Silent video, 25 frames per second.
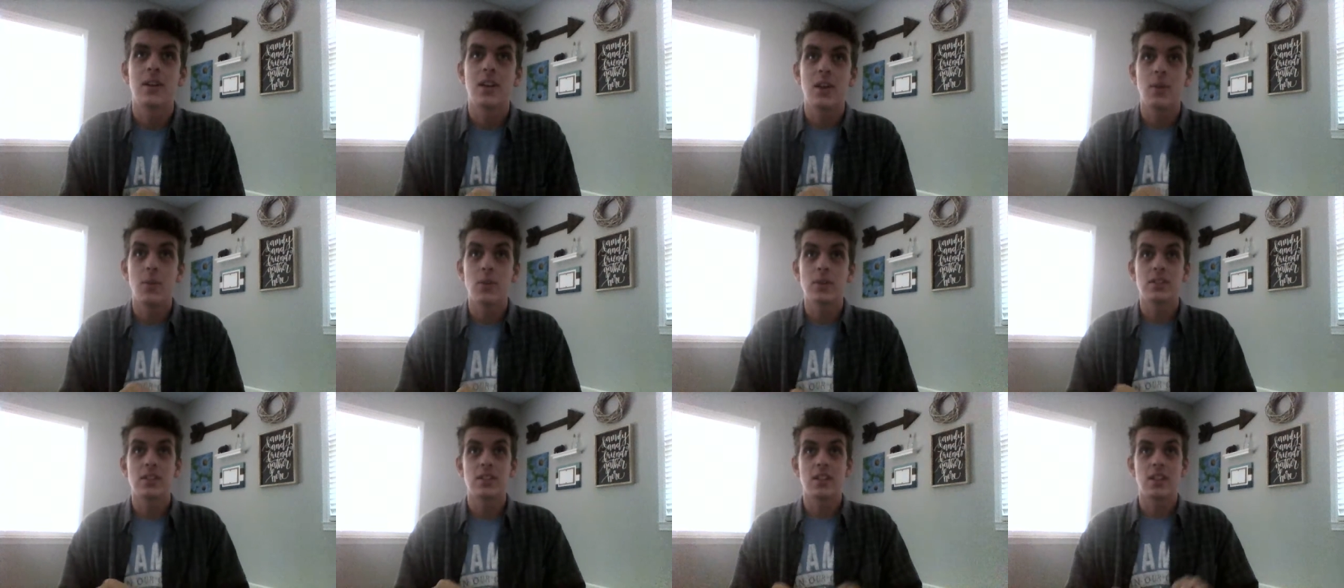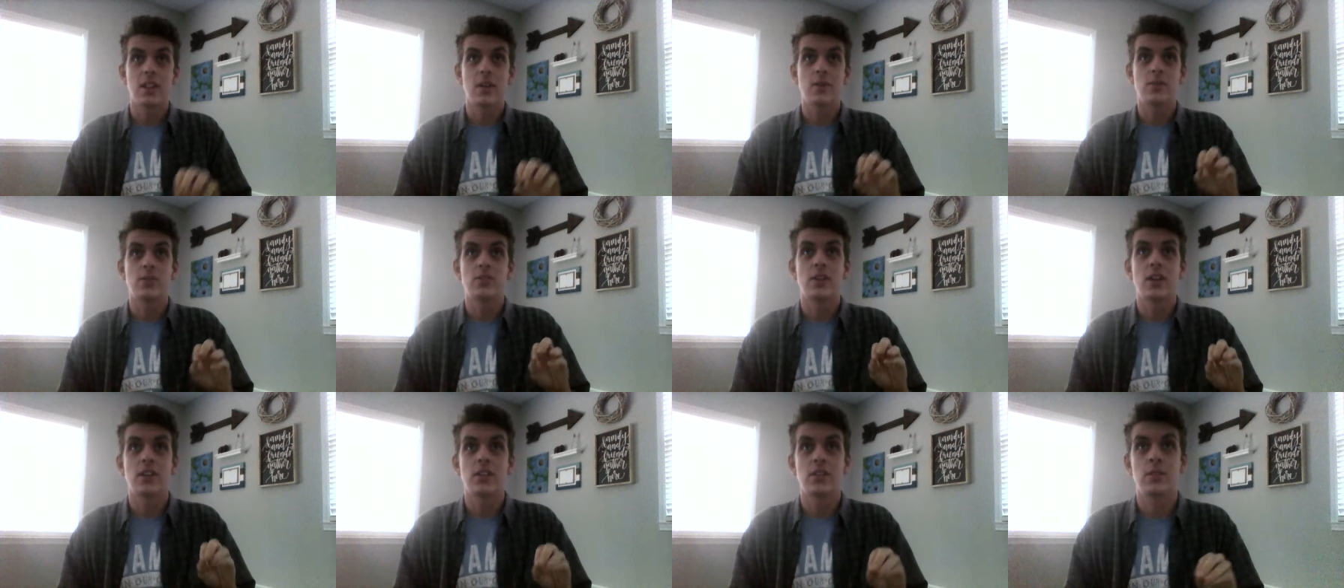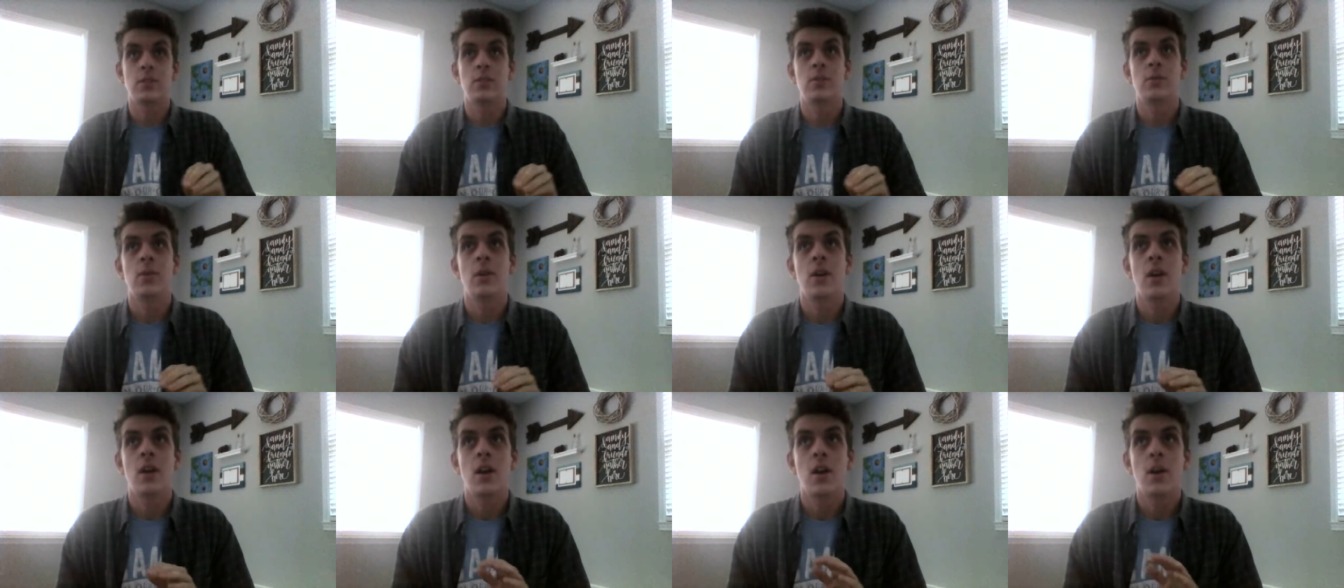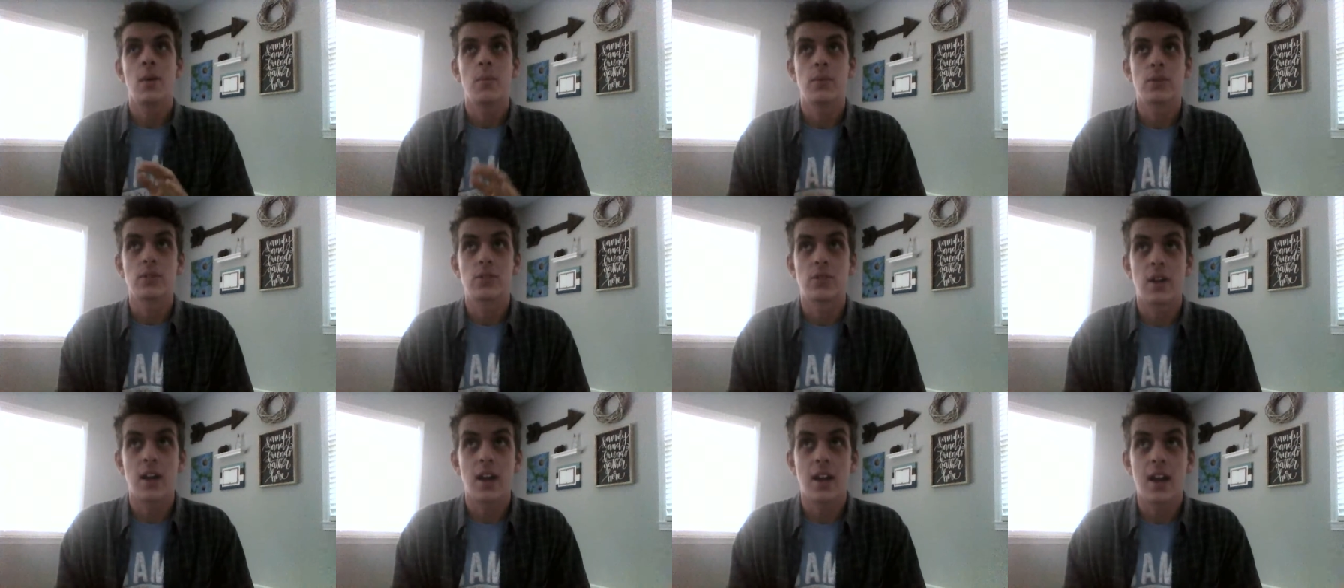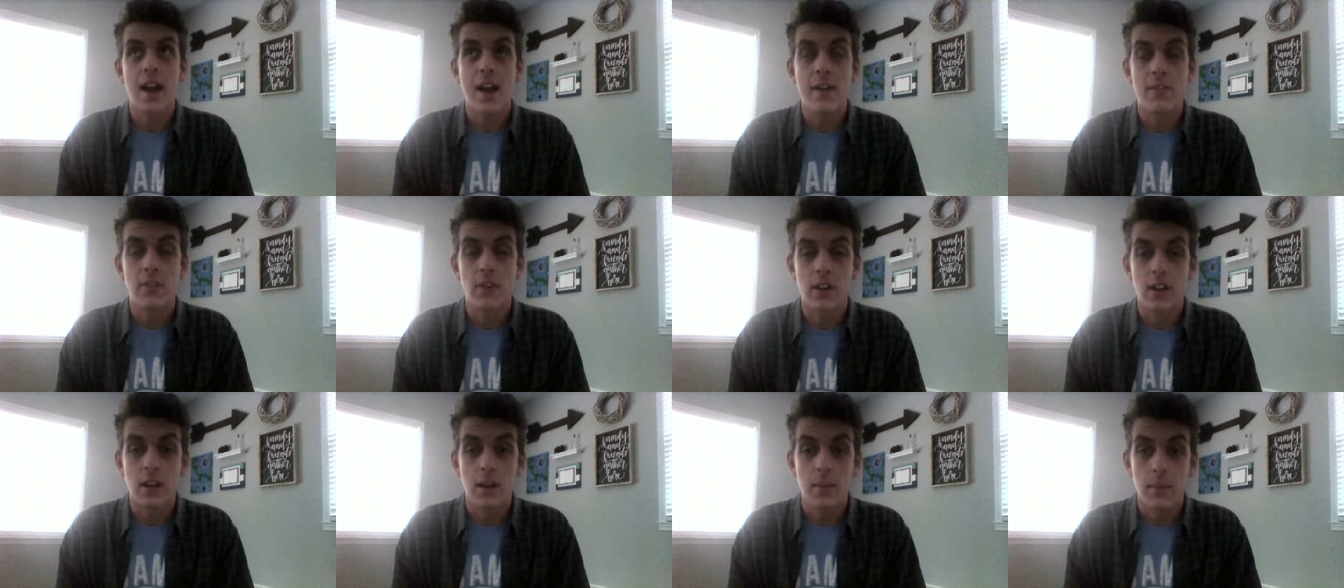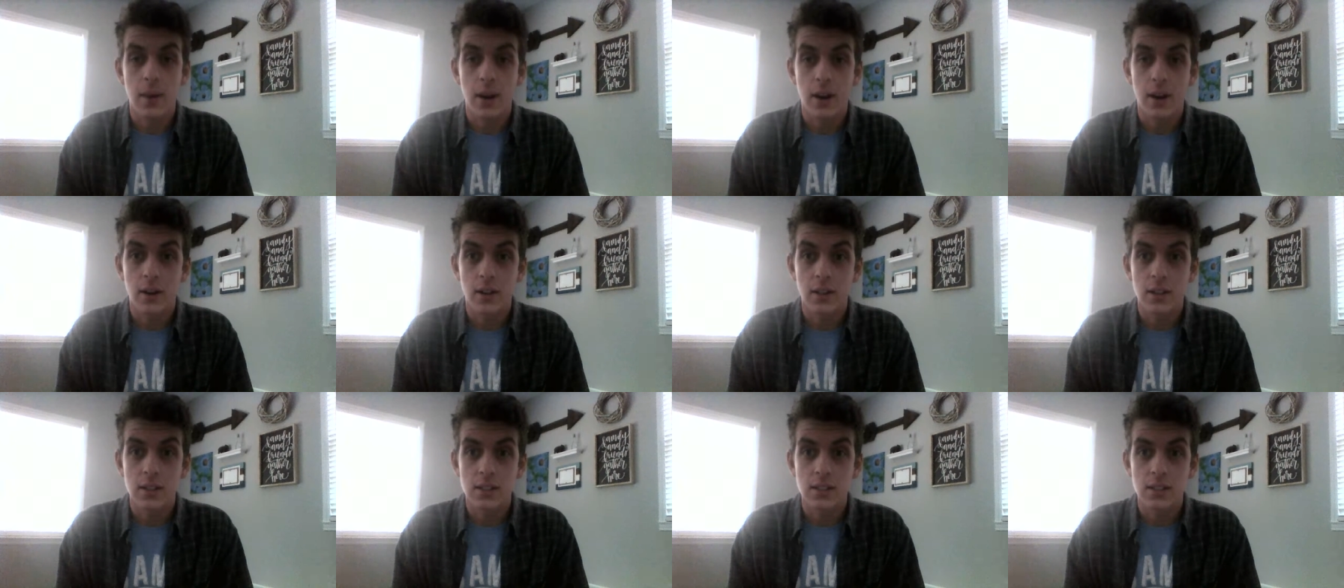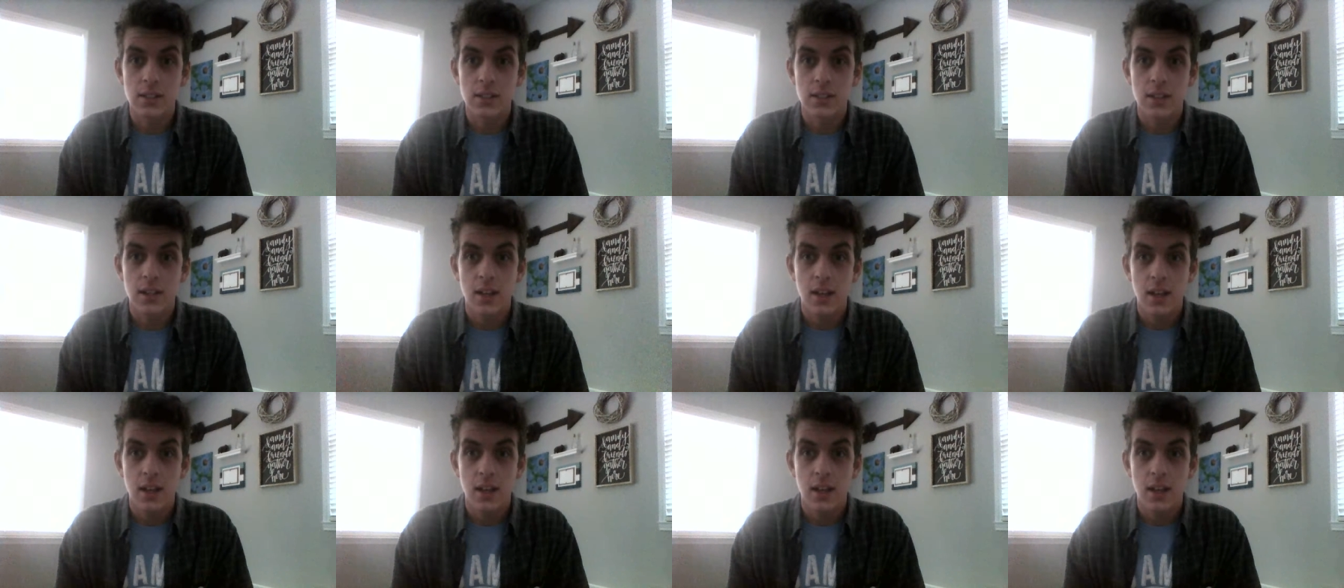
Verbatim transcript: it wasn't that they were trying to portray African Americans